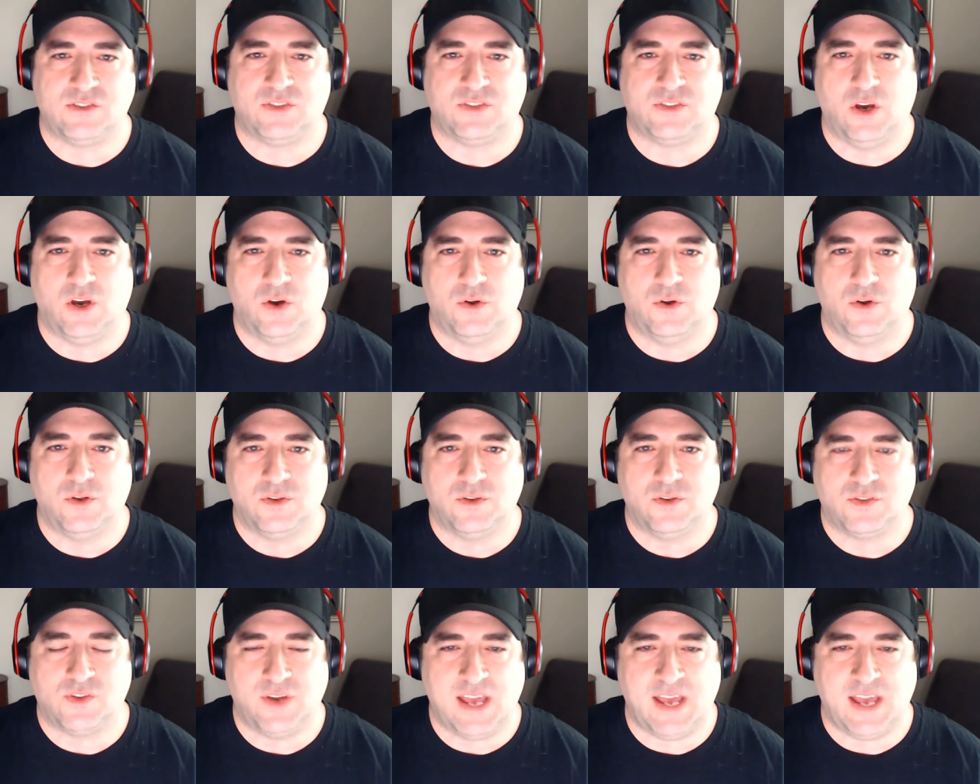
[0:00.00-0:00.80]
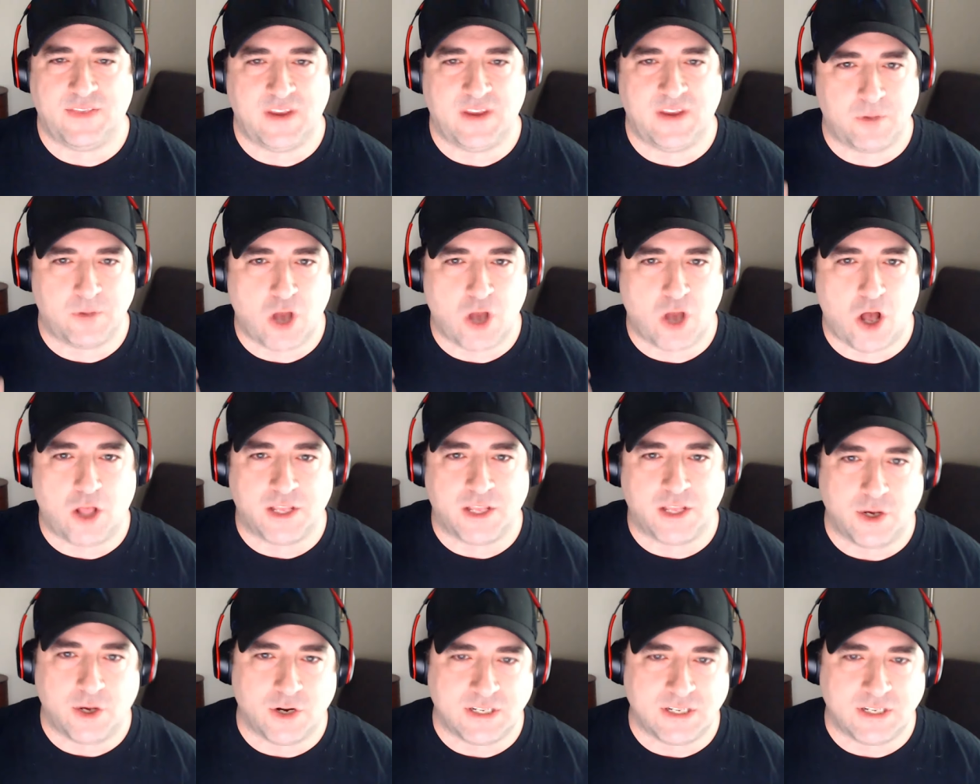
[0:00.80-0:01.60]
So so now that I'm
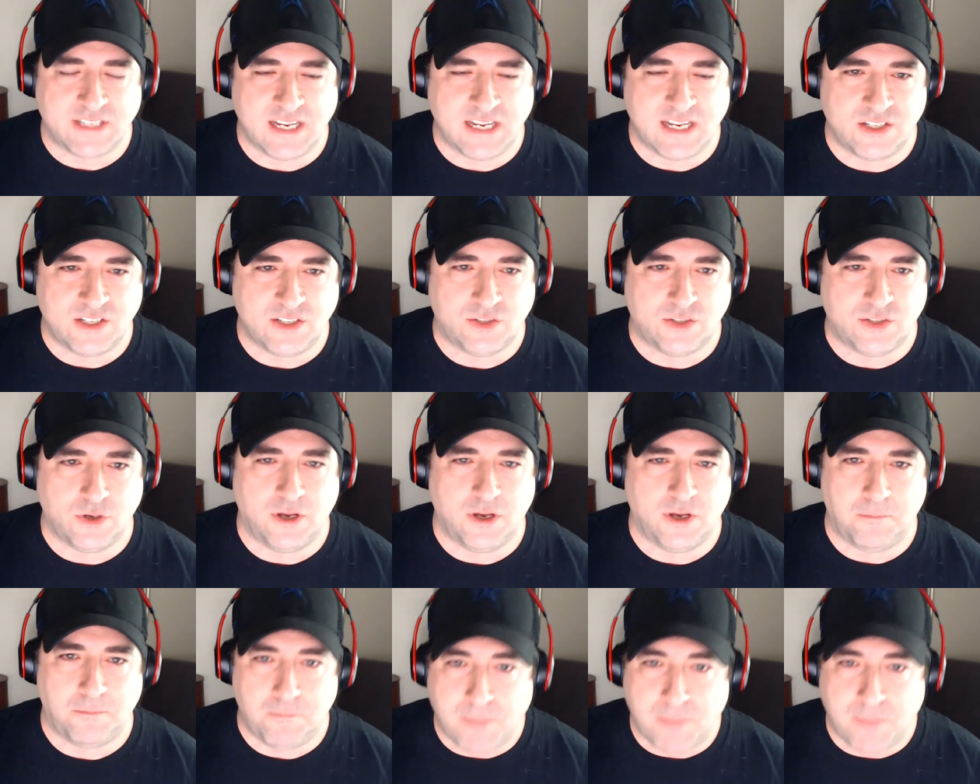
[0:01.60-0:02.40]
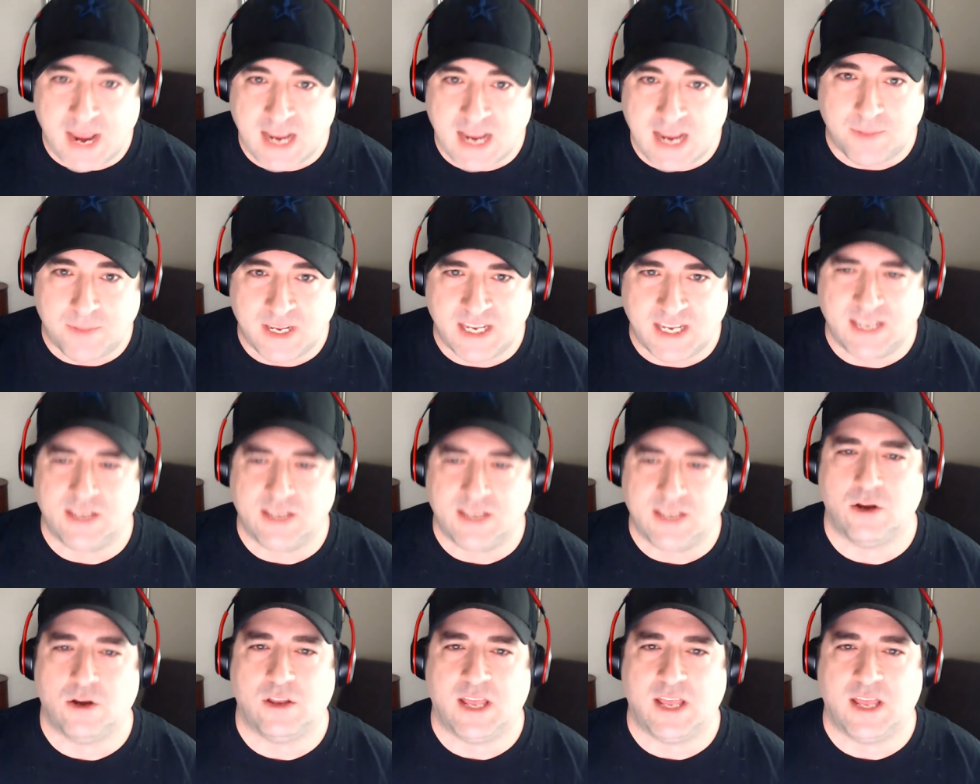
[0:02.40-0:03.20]
calling your attention to it,
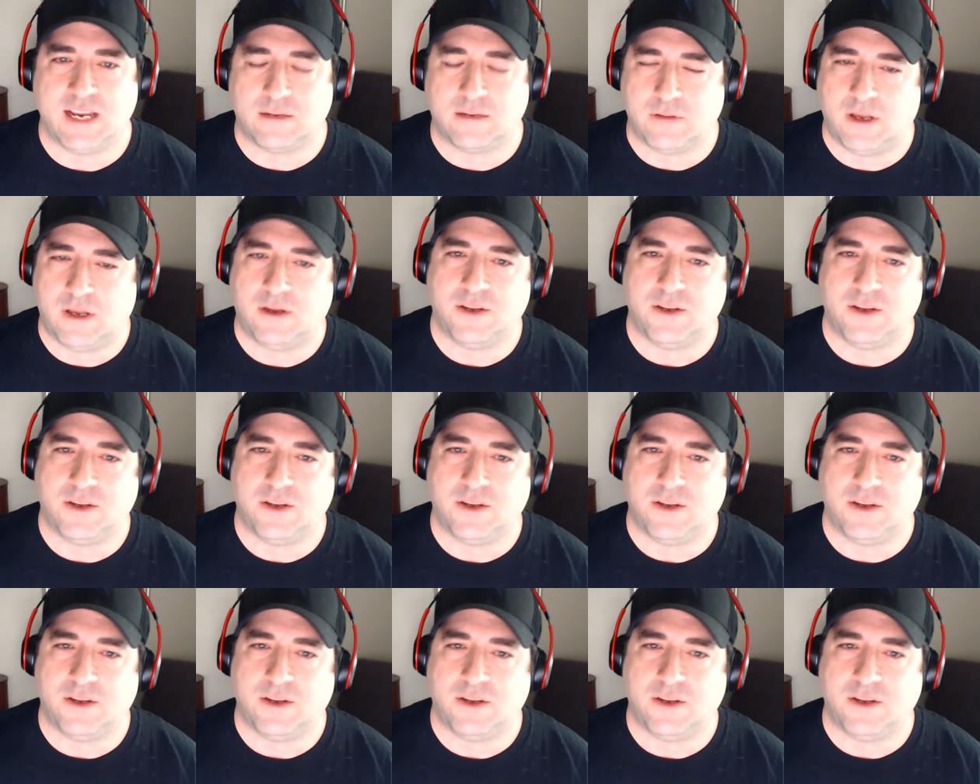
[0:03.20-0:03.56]
maybe you're like,